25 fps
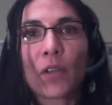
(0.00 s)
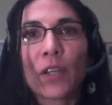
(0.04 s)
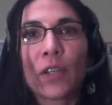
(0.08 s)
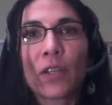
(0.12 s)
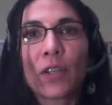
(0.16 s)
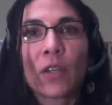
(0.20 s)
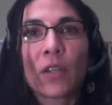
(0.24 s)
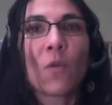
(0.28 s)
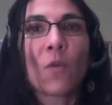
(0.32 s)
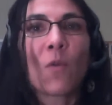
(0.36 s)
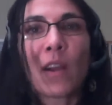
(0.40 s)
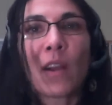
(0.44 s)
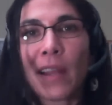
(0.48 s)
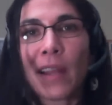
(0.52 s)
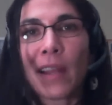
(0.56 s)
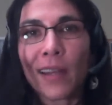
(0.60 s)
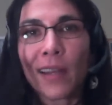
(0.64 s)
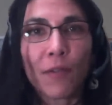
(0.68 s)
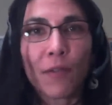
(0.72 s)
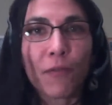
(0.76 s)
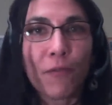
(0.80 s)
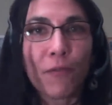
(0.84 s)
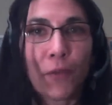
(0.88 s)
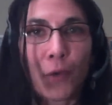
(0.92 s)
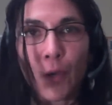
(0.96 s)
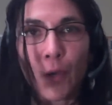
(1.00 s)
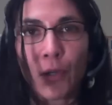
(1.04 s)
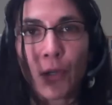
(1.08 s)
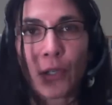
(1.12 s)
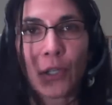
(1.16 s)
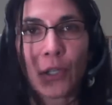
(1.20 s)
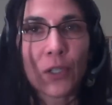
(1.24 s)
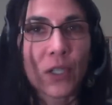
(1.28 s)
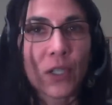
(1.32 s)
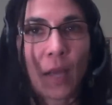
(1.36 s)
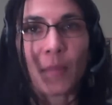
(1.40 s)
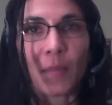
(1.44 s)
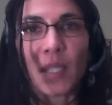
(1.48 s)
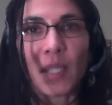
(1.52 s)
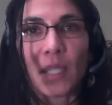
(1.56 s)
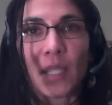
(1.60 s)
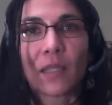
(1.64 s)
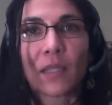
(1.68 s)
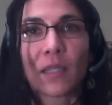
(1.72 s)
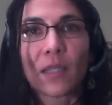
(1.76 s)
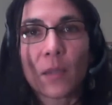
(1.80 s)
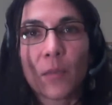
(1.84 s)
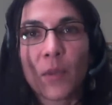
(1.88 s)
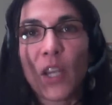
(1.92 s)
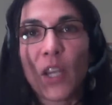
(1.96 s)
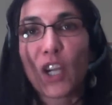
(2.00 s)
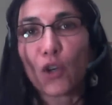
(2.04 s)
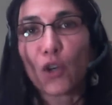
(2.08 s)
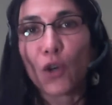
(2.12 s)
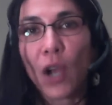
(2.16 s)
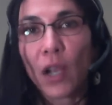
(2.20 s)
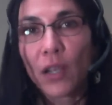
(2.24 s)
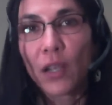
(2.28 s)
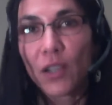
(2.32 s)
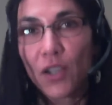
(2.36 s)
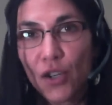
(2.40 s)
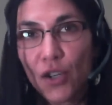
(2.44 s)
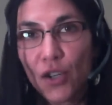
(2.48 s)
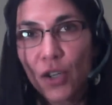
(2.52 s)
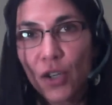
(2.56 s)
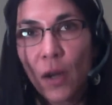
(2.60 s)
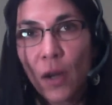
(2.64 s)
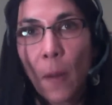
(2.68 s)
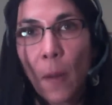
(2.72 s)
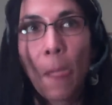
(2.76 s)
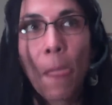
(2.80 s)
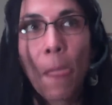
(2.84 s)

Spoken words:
You don't want any food or substance to be a crutch.